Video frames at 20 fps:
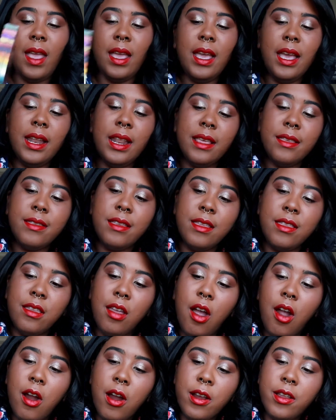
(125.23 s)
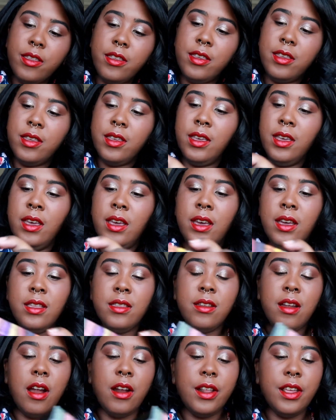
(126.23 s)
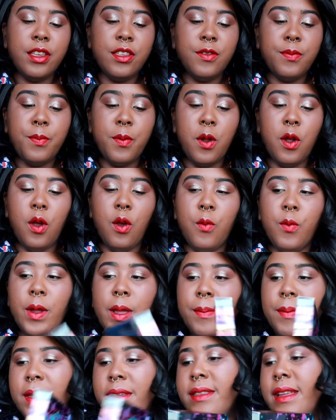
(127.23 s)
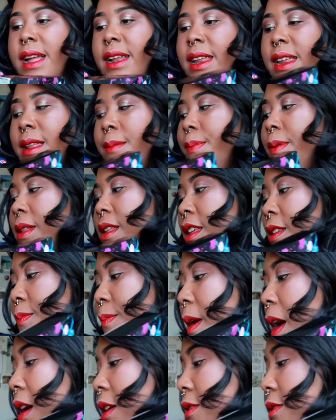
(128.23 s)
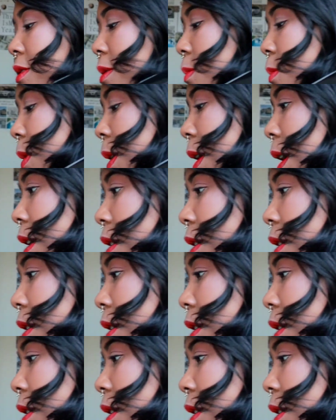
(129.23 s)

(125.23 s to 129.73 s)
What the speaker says: It is the Tardiest Pro Remix. I need to put this box somewhere